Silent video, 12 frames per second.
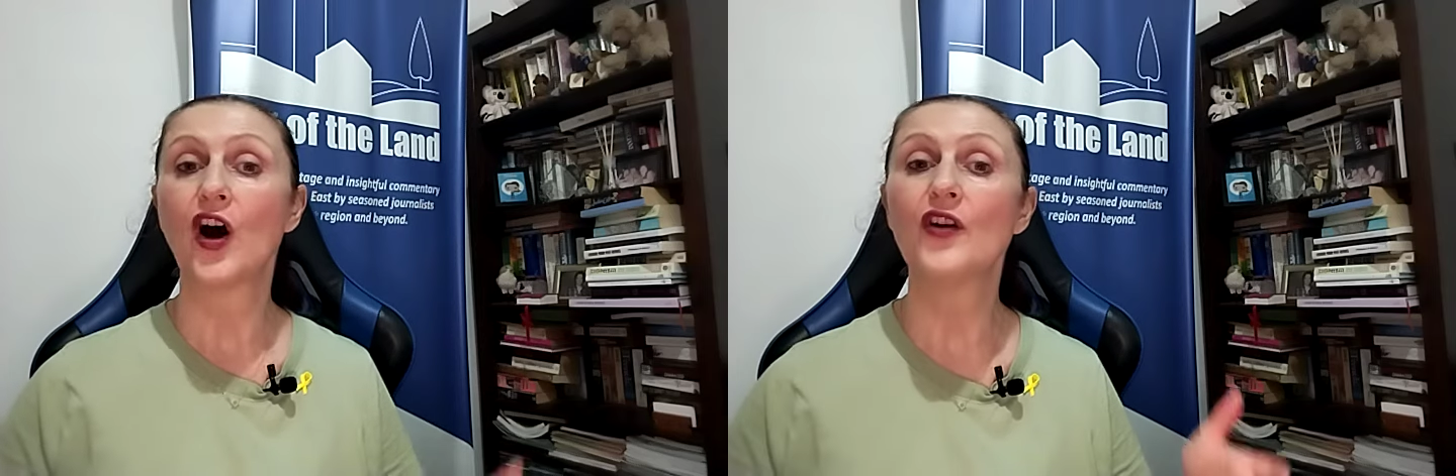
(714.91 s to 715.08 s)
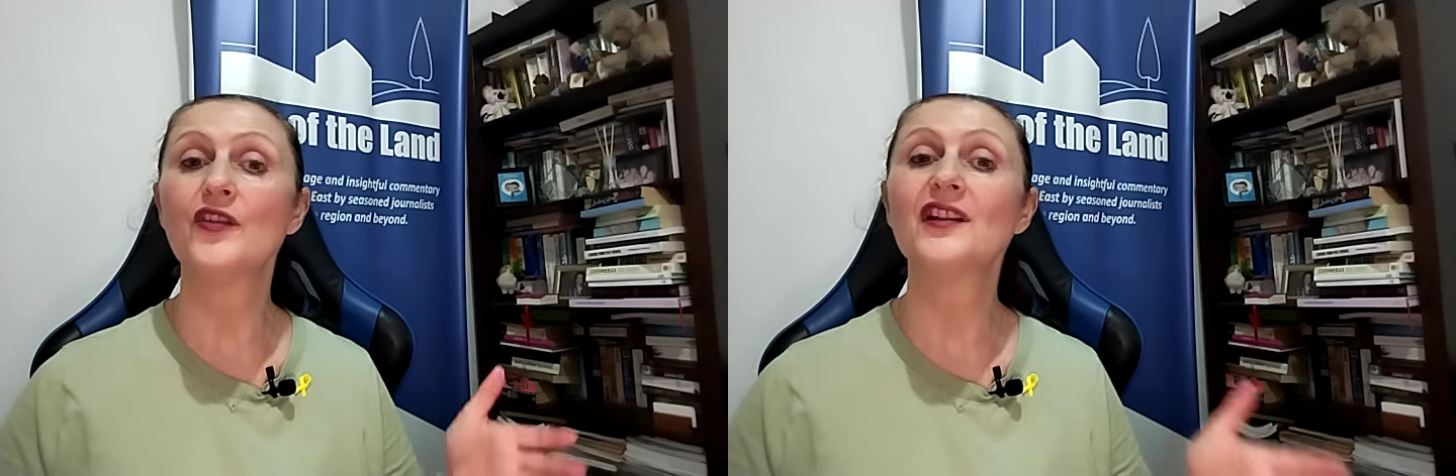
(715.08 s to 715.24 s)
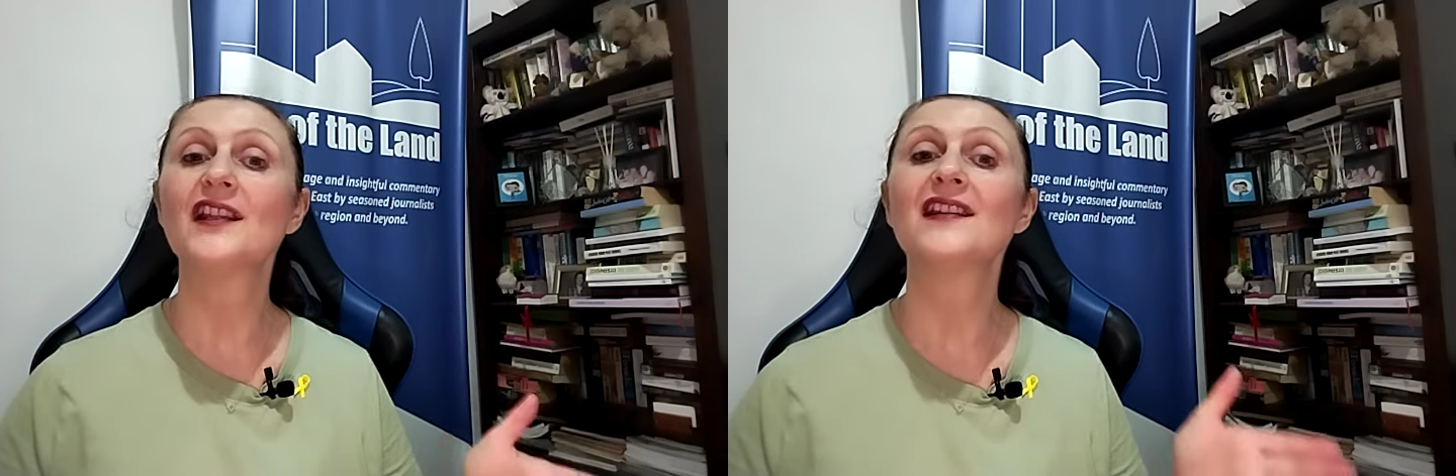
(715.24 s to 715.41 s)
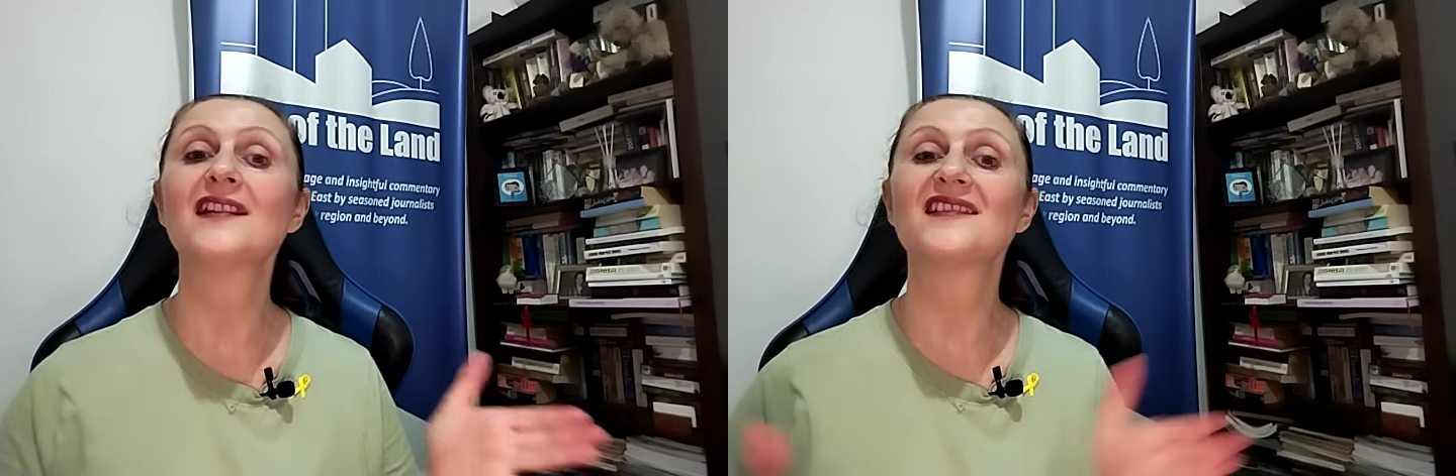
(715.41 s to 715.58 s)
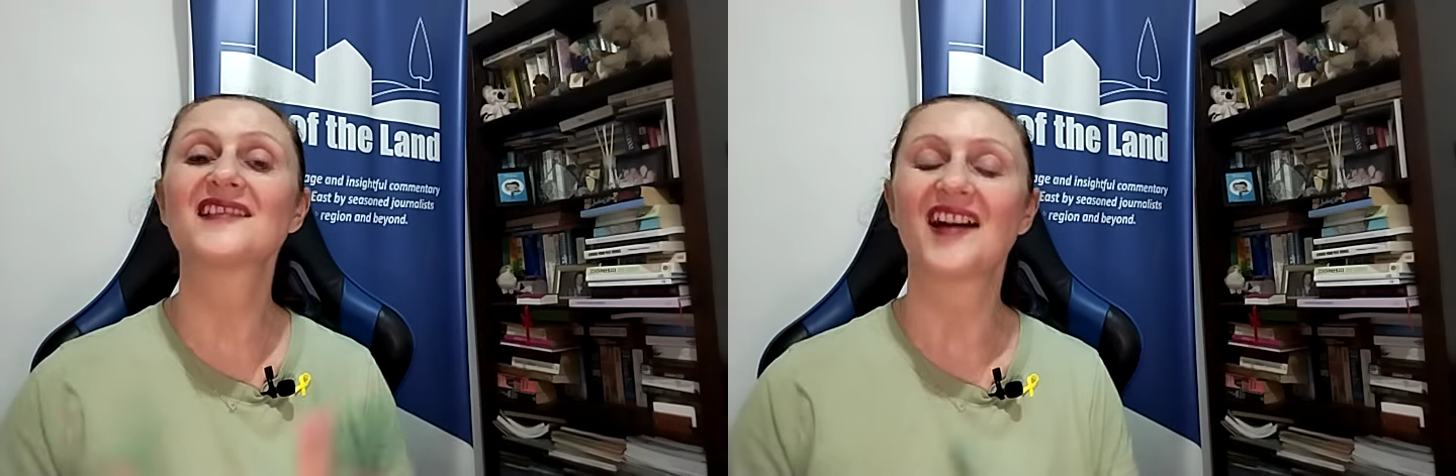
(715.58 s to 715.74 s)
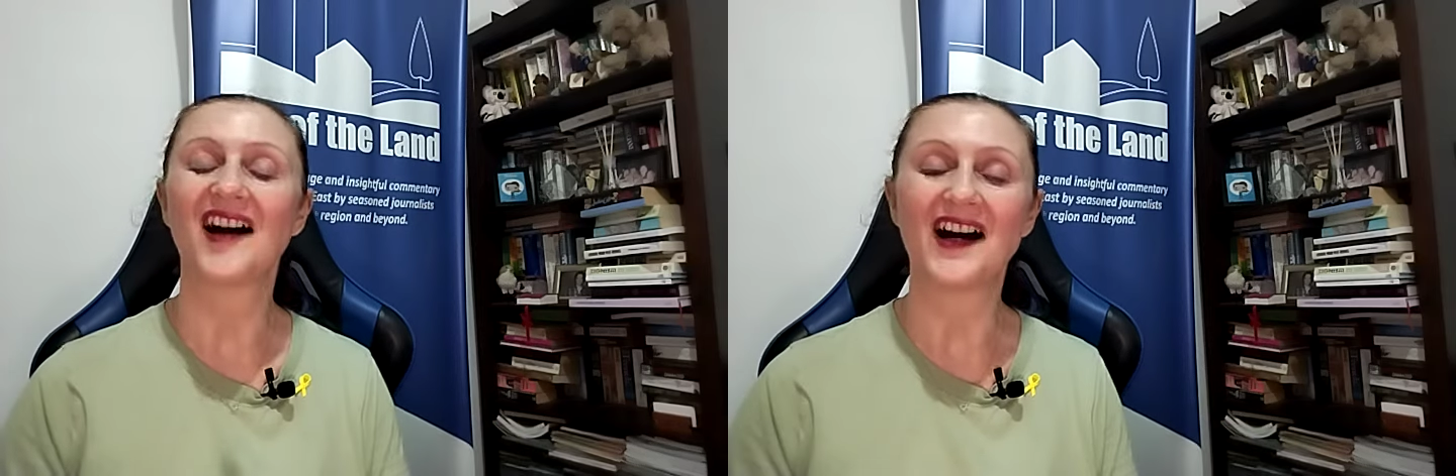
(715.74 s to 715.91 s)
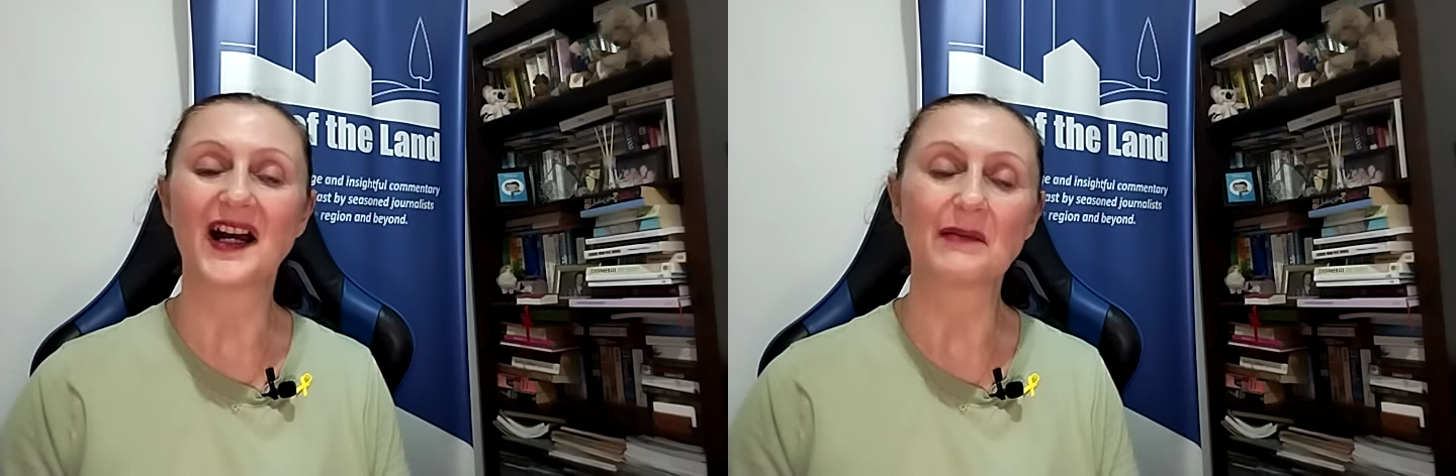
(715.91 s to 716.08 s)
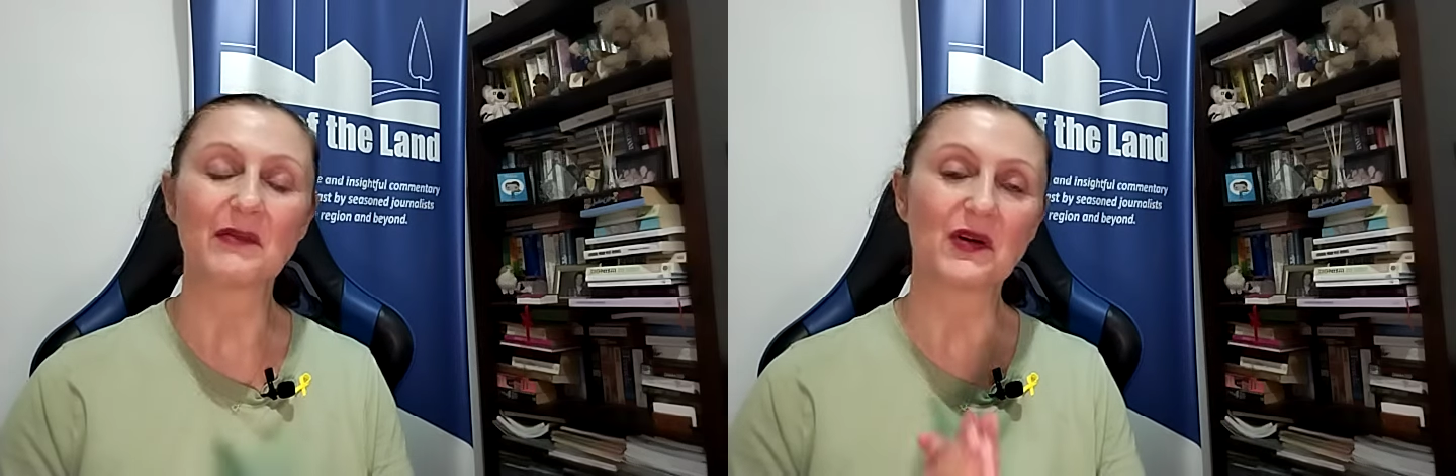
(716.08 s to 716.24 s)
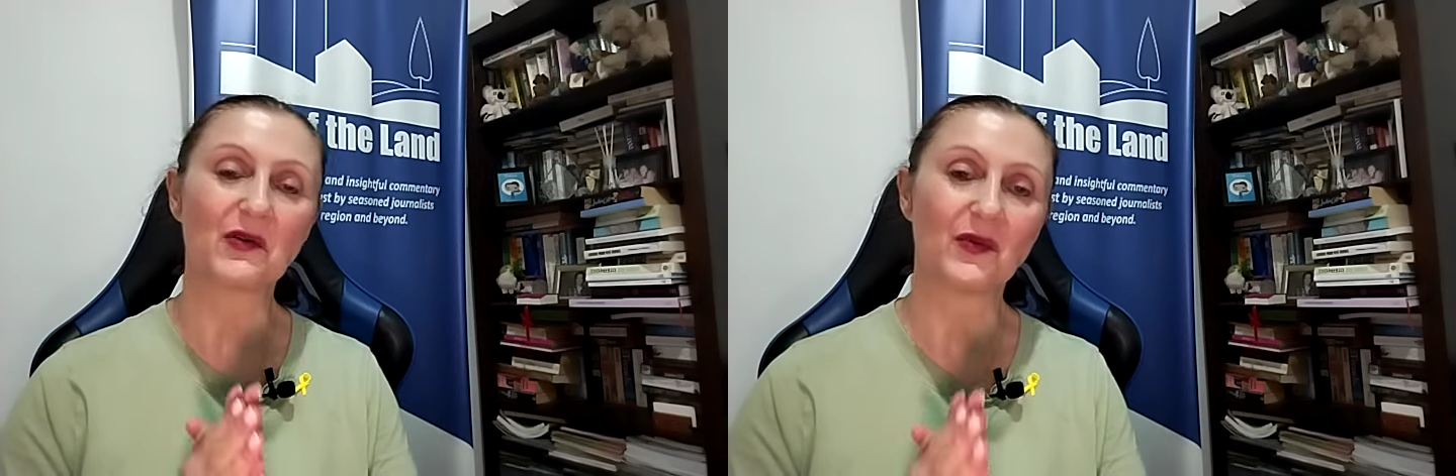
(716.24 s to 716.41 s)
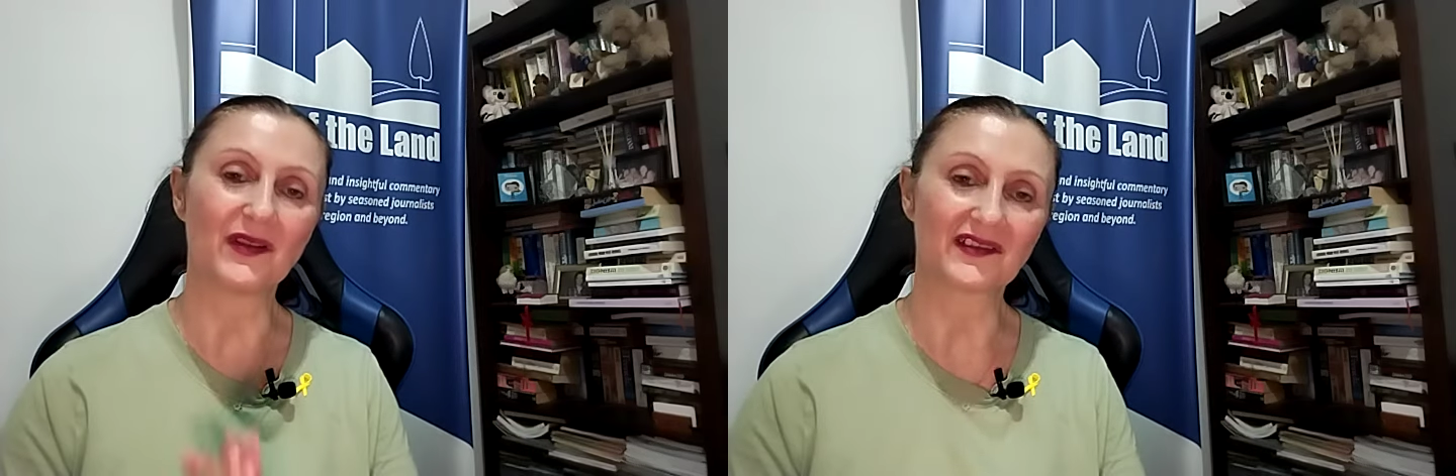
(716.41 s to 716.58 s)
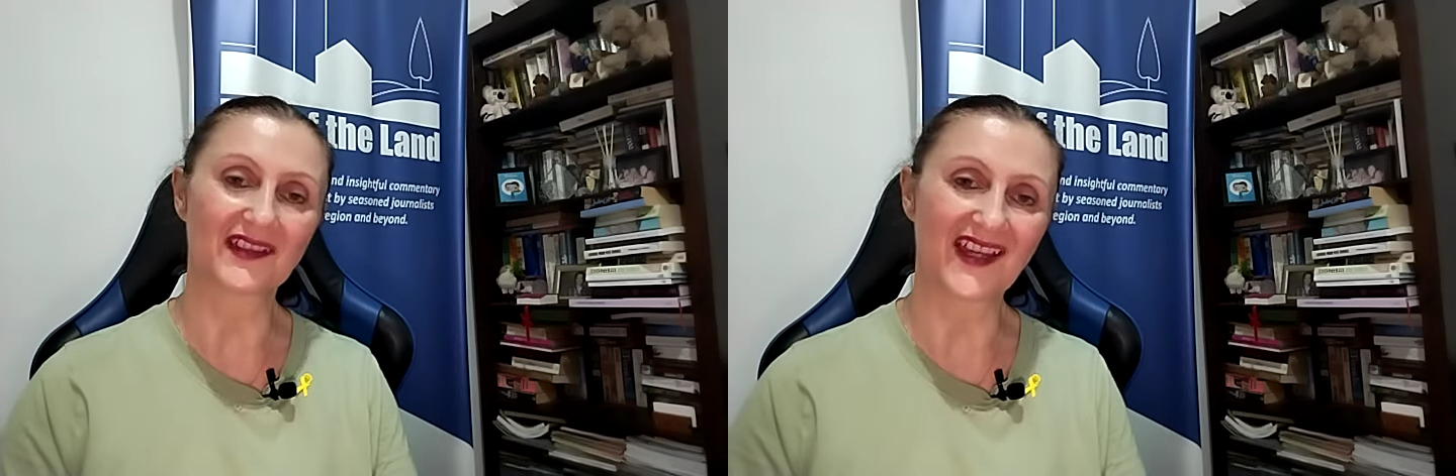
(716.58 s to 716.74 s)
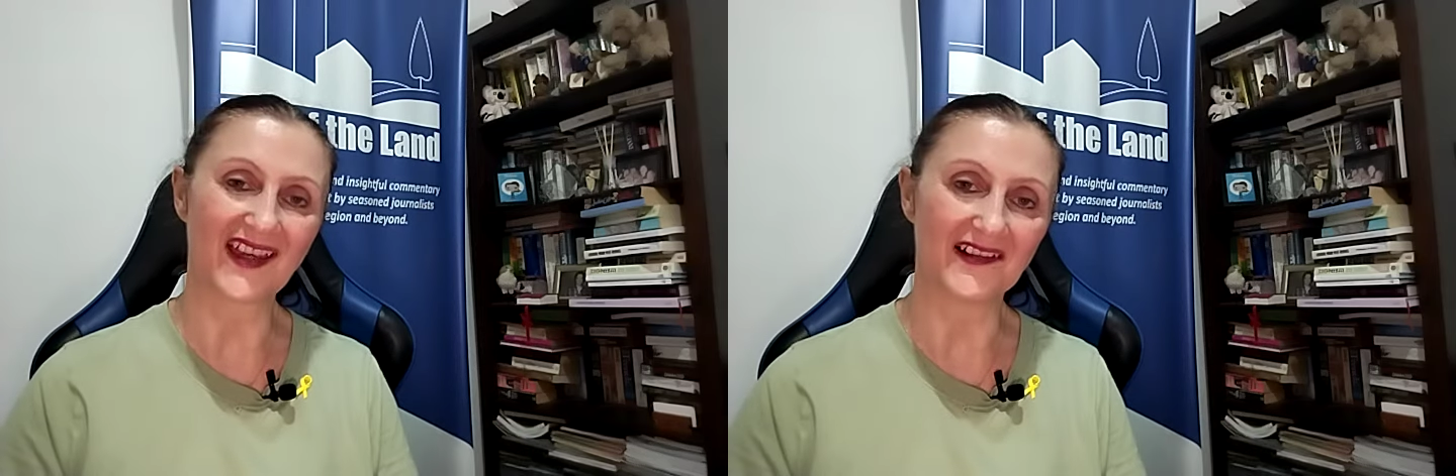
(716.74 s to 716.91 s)
only time will
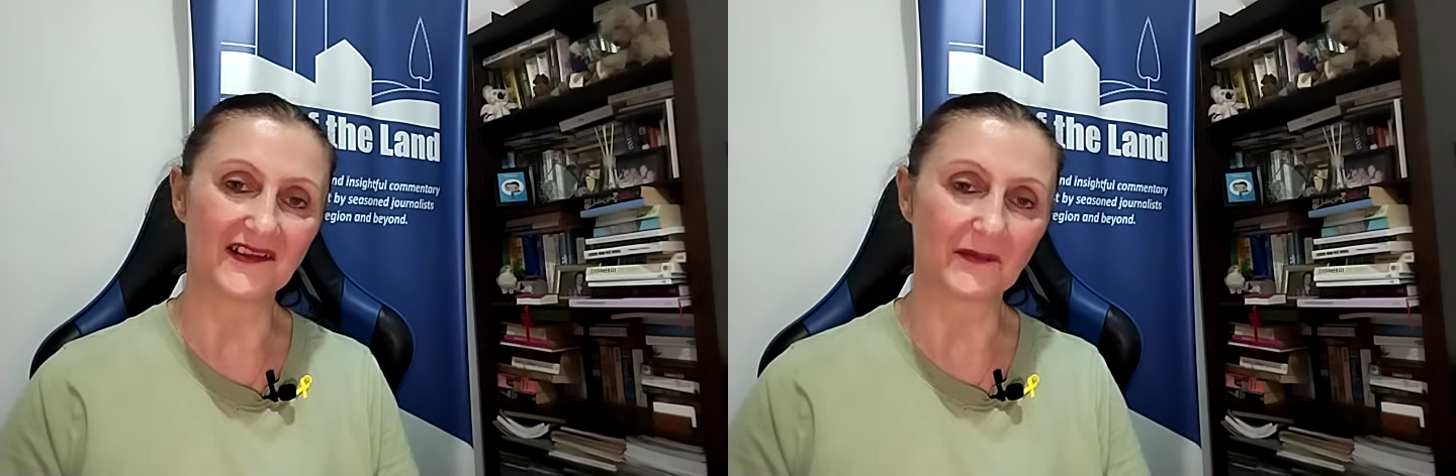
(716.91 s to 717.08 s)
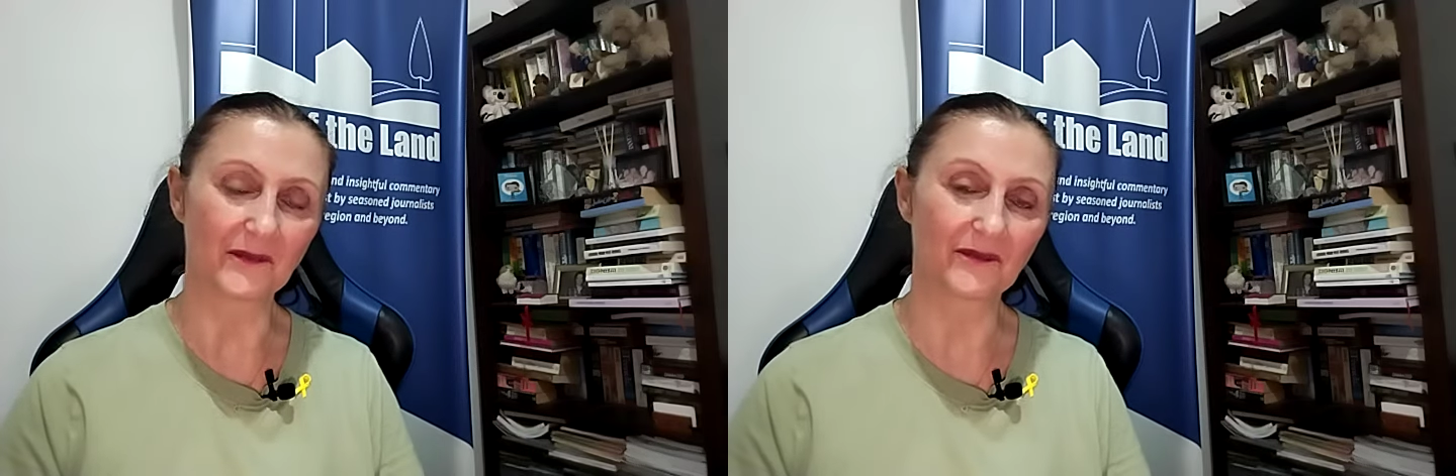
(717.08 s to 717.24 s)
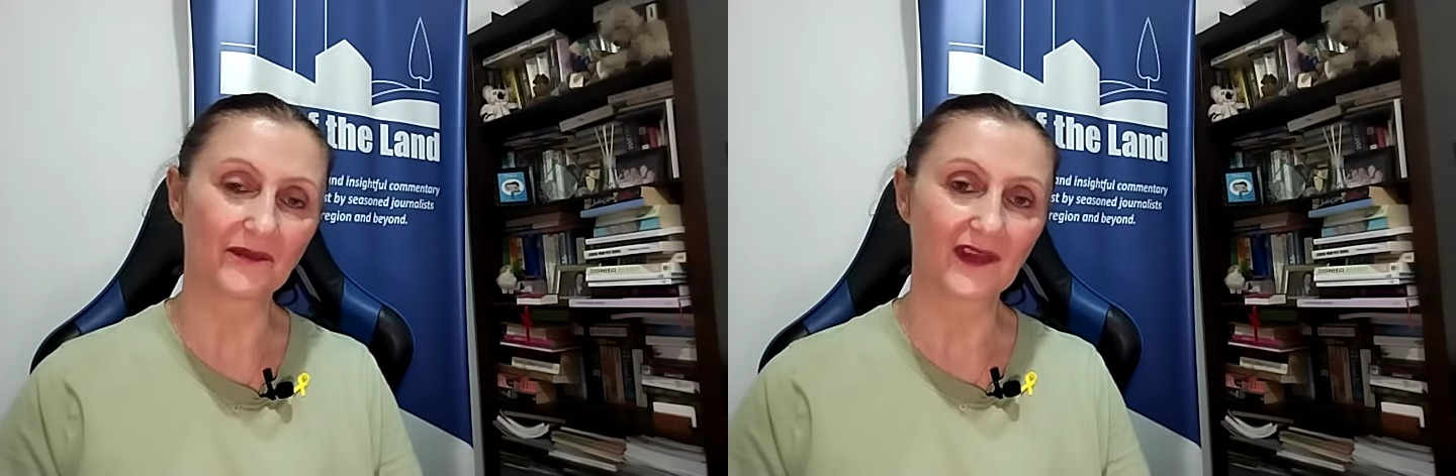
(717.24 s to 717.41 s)
tell.